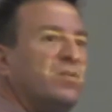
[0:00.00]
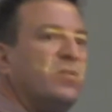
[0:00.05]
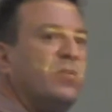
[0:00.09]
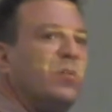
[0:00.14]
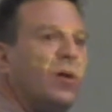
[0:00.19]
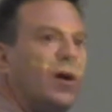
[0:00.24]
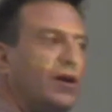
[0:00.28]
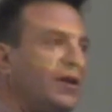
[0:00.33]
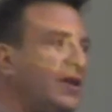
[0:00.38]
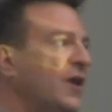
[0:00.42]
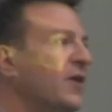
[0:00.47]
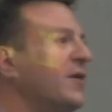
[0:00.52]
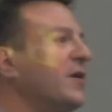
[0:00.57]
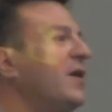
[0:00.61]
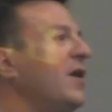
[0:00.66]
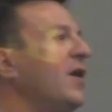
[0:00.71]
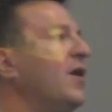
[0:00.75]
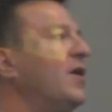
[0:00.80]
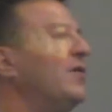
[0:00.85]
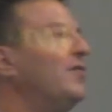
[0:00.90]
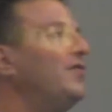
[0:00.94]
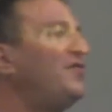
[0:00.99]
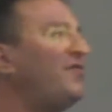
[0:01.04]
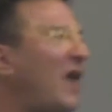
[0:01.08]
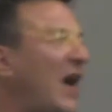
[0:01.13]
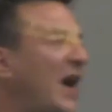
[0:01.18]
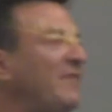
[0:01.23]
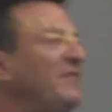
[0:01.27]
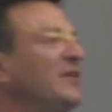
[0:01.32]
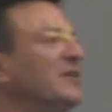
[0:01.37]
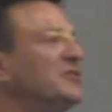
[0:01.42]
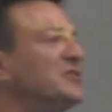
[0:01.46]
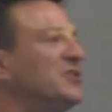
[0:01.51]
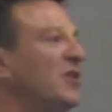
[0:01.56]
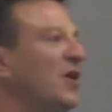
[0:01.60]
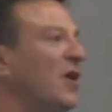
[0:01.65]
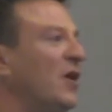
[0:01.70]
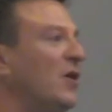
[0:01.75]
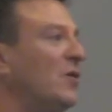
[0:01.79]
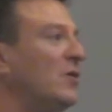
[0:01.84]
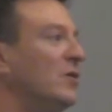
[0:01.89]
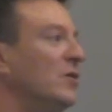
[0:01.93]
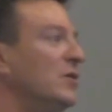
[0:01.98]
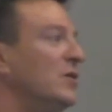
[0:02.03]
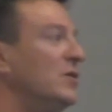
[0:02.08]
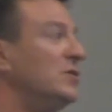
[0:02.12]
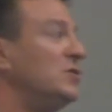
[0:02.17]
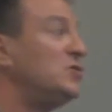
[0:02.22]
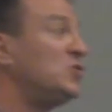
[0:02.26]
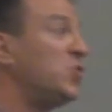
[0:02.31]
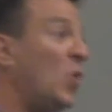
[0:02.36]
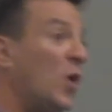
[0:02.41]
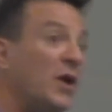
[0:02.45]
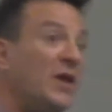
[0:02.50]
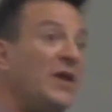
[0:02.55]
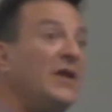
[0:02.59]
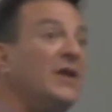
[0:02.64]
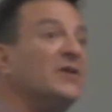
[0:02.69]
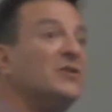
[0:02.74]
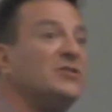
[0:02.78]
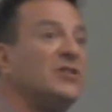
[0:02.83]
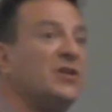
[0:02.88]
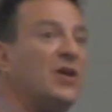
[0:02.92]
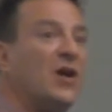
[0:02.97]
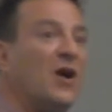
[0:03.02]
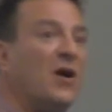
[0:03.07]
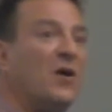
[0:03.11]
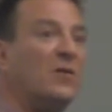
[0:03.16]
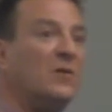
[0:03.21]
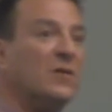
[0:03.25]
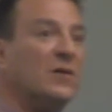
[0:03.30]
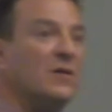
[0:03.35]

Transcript: a year ago, five years ago, 20 years ago.